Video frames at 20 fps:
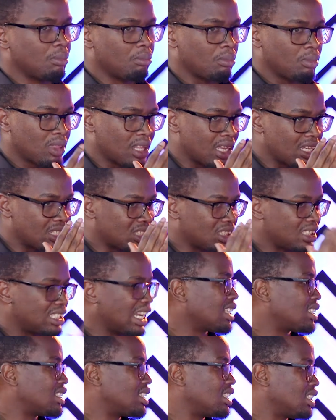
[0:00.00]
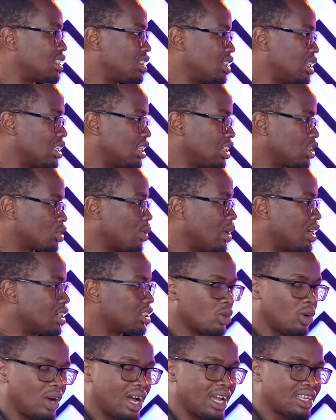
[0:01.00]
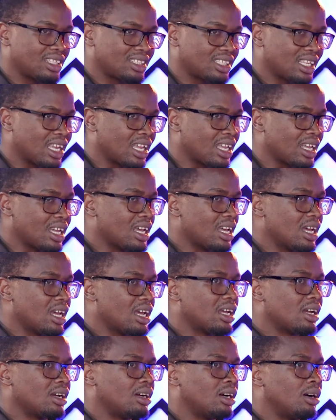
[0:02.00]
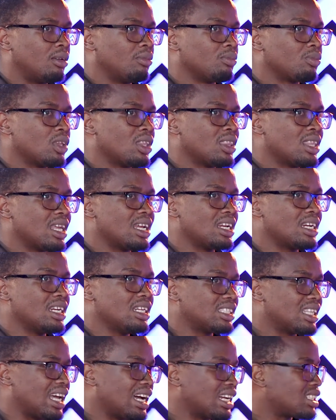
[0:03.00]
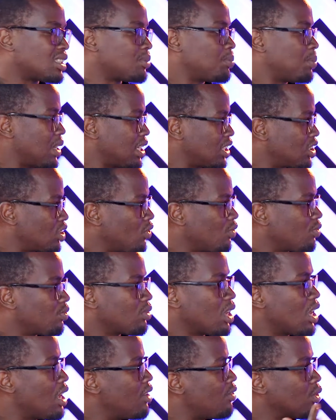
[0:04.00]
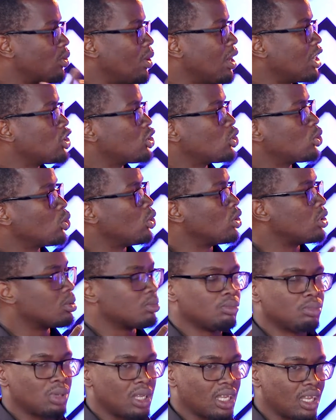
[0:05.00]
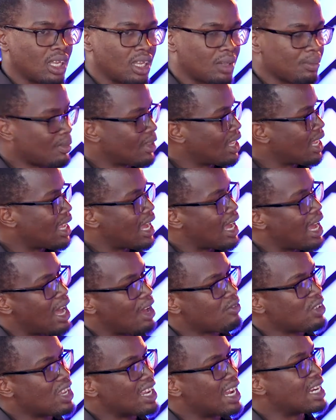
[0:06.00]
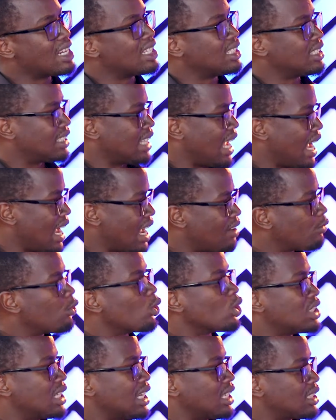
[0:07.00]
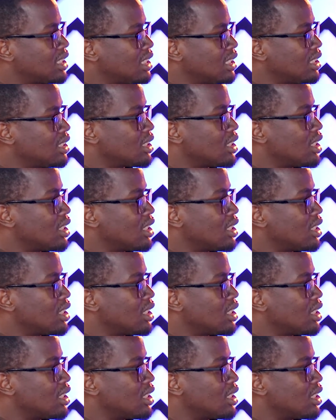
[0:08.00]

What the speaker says: there's justice in this world. So I'd say there is that space of everyone should be having a desire for justice.